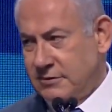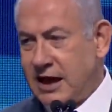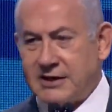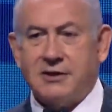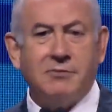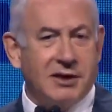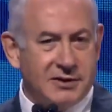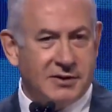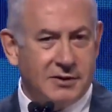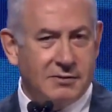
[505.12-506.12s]
That's
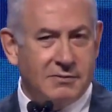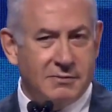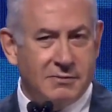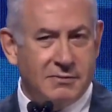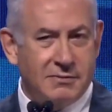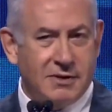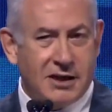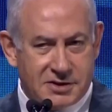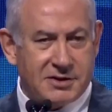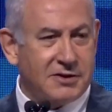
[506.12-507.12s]
amazing.
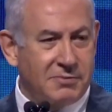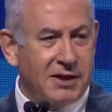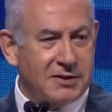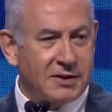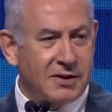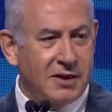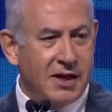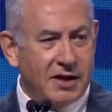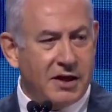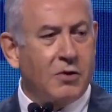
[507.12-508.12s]
That's just amazing.
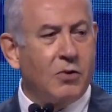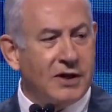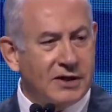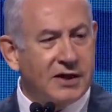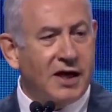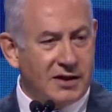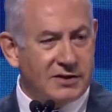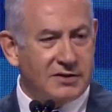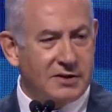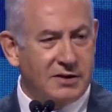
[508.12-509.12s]
And think what it
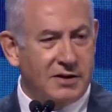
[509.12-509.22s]
does